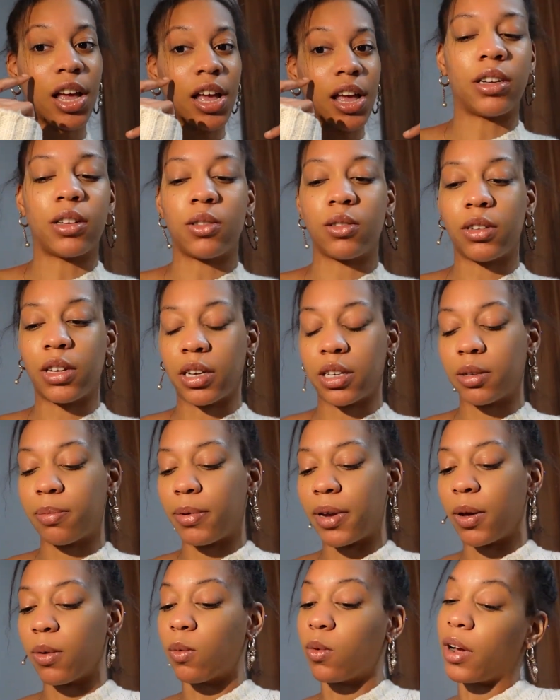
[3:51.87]
and I'll
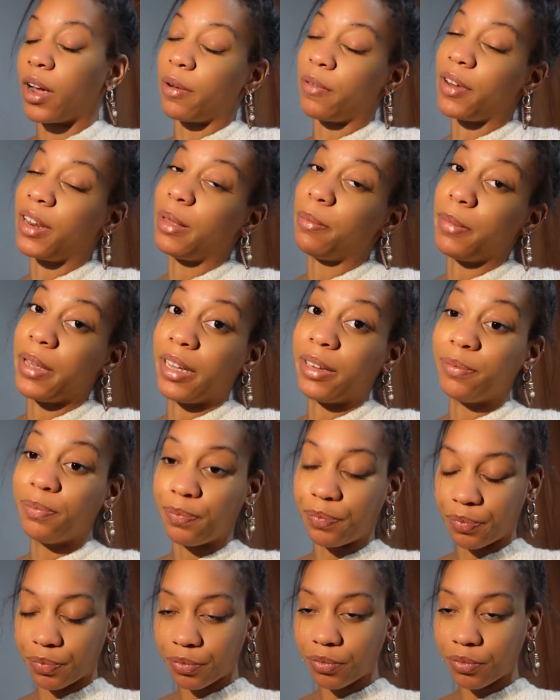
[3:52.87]
explain what I really mean.